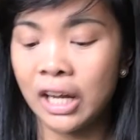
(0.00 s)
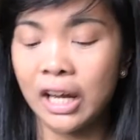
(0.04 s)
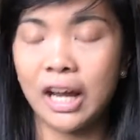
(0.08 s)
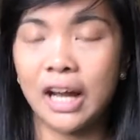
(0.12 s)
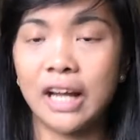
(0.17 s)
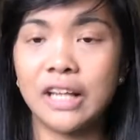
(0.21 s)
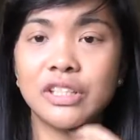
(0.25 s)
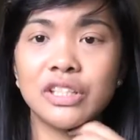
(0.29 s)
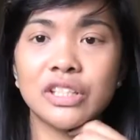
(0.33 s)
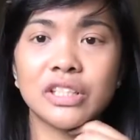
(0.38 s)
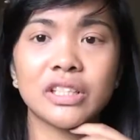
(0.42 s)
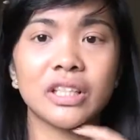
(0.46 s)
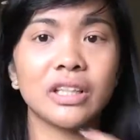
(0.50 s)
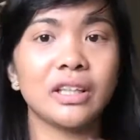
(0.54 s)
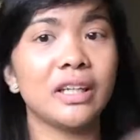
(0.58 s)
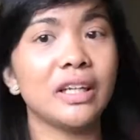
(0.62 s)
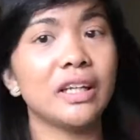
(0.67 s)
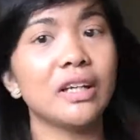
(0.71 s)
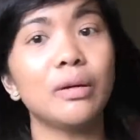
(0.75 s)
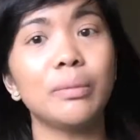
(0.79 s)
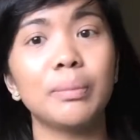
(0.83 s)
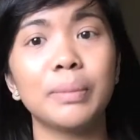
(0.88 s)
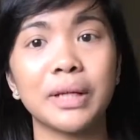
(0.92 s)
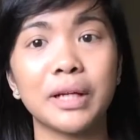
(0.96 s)
and just a
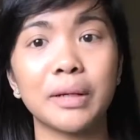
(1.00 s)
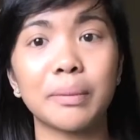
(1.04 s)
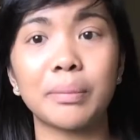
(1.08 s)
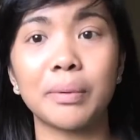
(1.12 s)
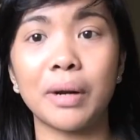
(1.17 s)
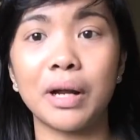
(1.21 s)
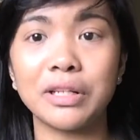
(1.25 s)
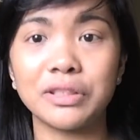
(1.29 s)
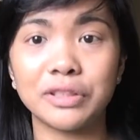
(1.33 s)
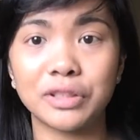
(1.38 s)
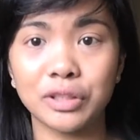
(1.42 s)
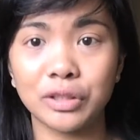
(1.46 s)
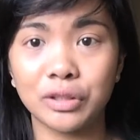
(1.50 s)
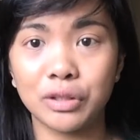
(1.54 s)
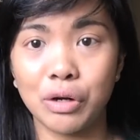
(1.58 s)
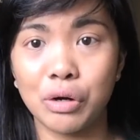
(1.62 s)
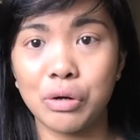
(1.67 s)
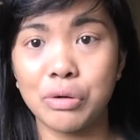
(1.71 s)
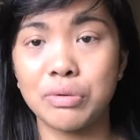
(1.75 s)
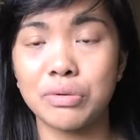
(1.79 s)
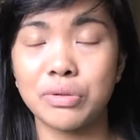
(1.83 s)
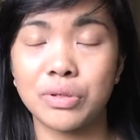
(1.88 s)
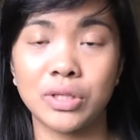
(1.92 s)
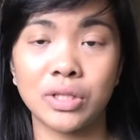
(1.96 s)
little bit of bronzer
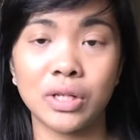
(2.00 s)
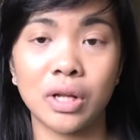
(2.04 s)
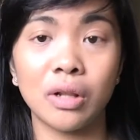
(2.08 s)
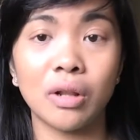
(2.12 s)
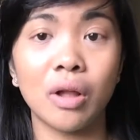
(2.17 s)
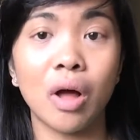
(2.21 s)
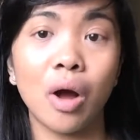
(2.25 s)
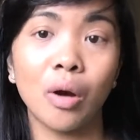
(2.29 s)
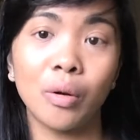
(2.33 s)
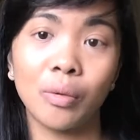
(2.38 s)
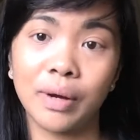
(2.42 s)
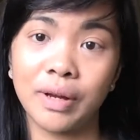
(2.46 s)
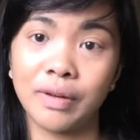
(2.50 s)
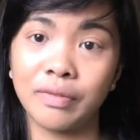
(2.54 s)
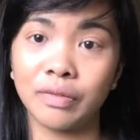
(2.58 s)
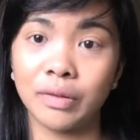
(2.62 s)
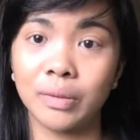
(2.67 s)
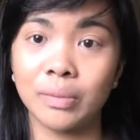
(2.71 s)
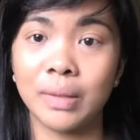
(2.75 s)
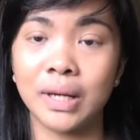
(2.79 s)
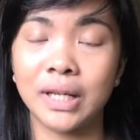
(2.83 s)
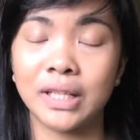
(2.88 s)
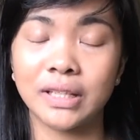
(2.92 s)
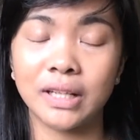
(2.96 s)
goes a long way
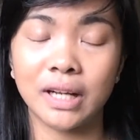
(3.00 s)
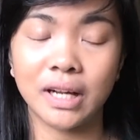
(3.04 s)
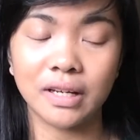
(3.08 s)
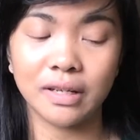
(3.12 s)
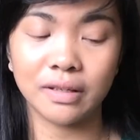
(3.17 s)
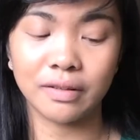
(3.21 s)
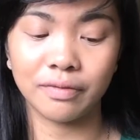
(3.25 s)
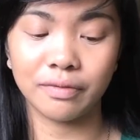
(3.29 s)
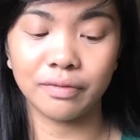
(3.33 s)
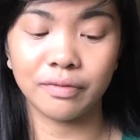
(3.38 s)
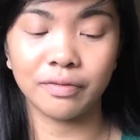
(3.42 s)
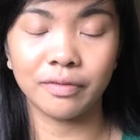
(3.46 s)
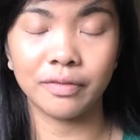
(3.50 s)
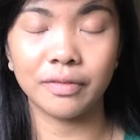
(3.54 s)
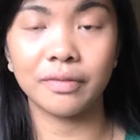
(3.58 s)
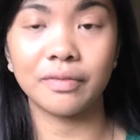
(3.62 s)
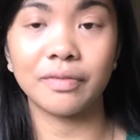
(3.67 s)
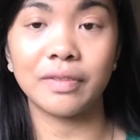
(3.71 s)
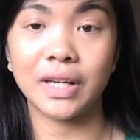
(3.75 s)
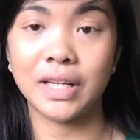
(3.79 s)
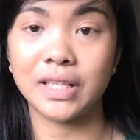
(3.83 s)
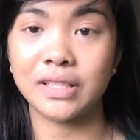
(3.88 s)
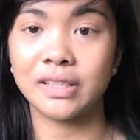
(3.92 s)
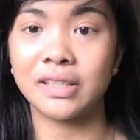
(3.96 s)
for my kind of
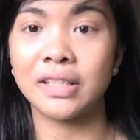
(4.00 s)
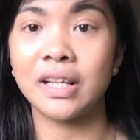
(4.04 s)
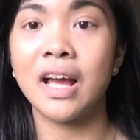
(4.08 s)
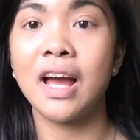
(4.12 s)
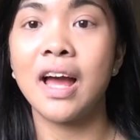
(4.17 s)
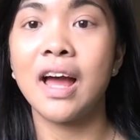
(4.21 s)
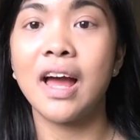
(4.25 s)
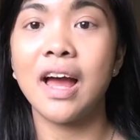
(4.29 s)
face.